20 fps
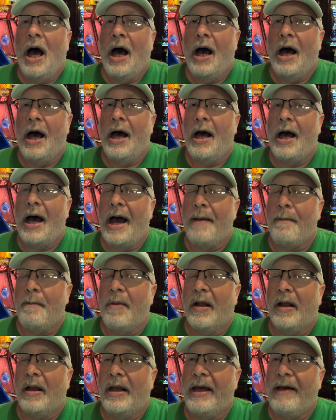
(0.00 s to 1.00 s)
I
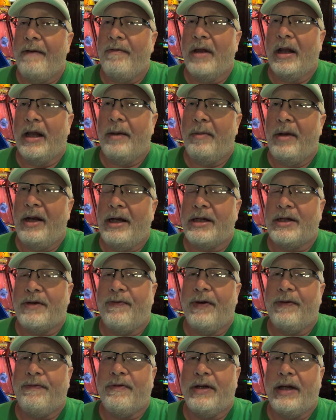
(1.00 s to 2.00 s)
believe the limit is
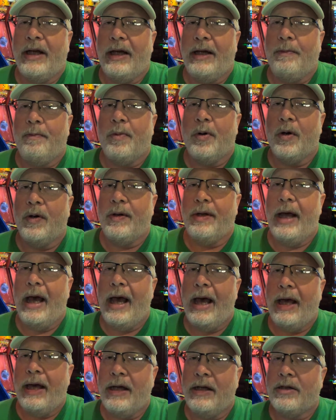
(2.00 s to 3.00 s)
15 per
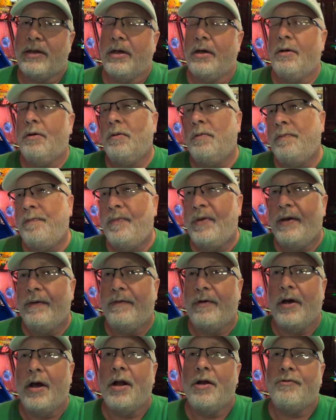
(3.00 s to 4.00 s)
day, so
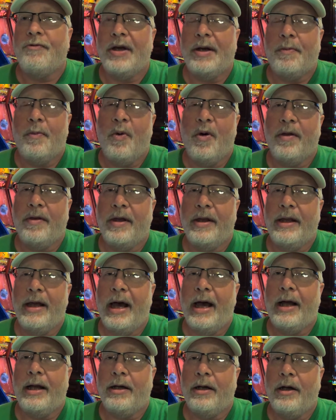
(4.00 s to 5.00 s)
if you're gonna drink more than
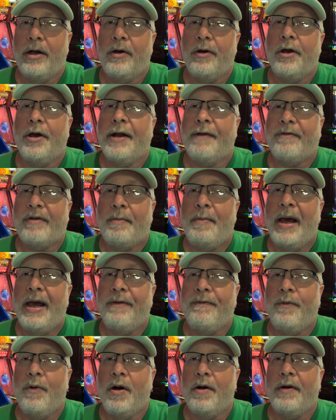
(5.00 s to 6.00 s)
that, you know, you have to
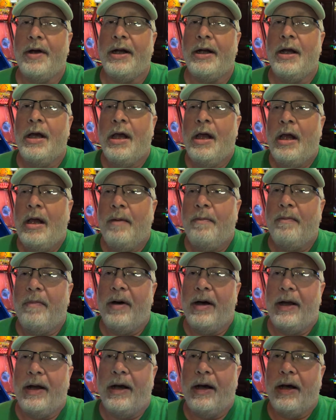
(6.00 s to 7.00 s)
pay for it.
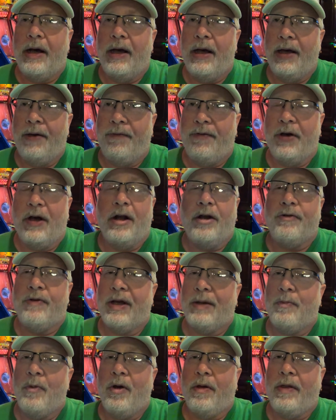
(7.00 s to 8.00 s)
But if you're gonna
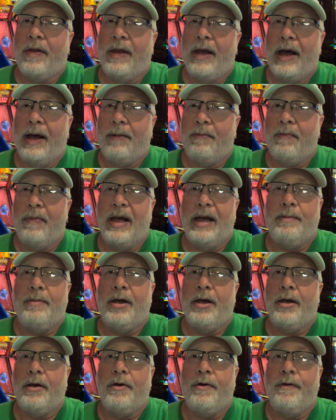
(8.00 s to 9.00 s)
drink more than that,
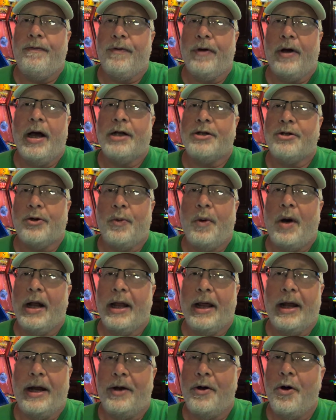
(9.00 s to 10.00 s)
maybe you forgot your
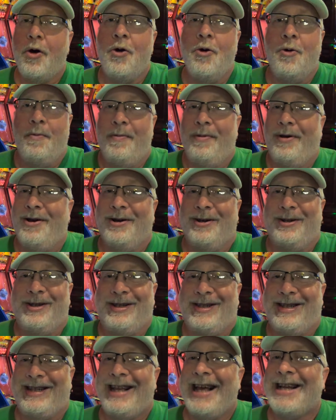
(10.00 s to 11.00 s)
wallet at home,
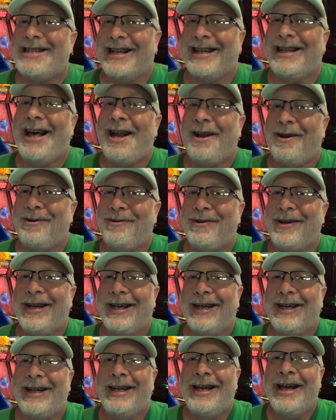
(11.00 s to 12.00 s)
because that's a lot of
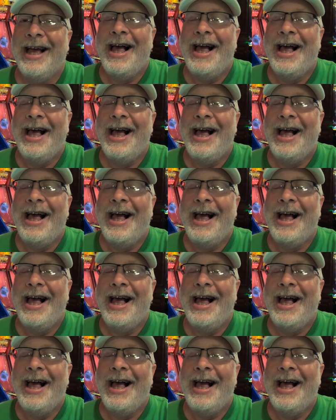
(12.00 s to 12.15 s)
drinking.